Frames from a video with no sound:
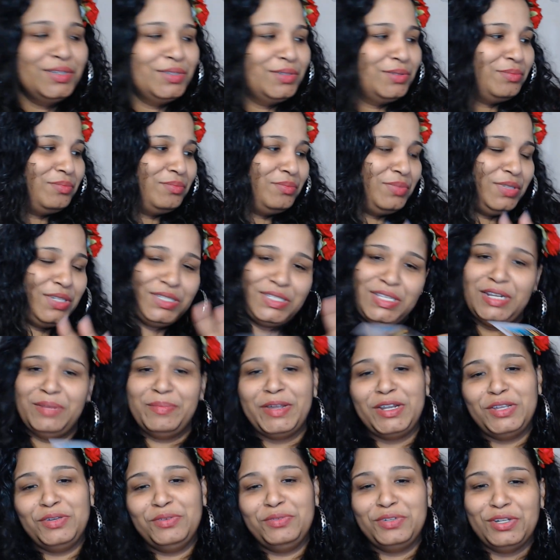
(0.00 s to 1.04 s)
Because
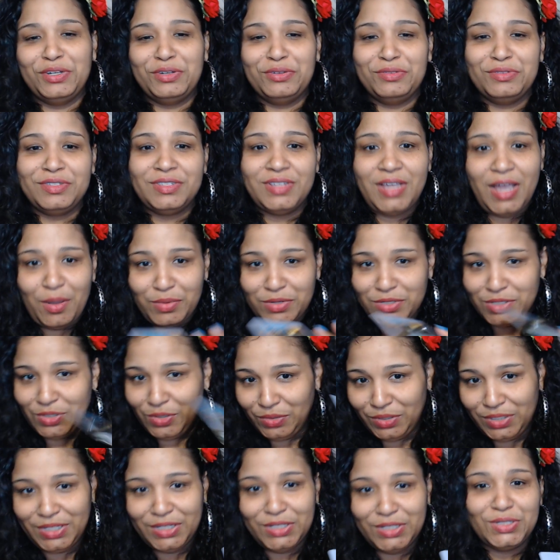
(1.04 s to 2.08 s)
anybody who knows, I was
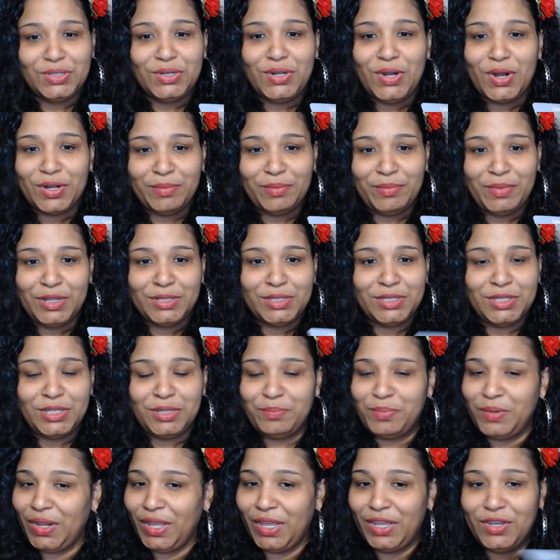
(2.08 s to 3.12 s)
only into cartomancy,
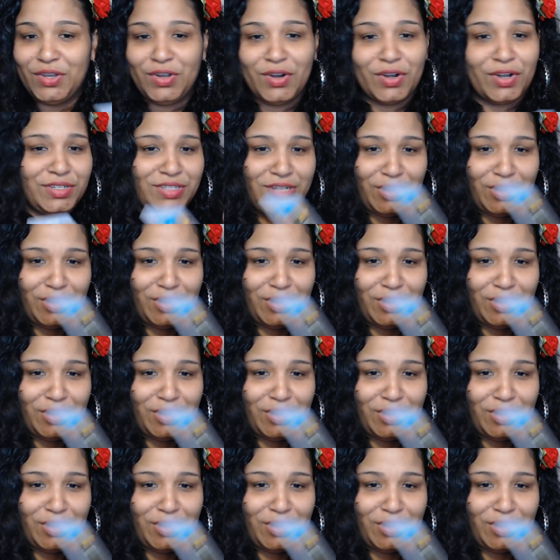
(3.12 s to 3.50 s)
playing cards.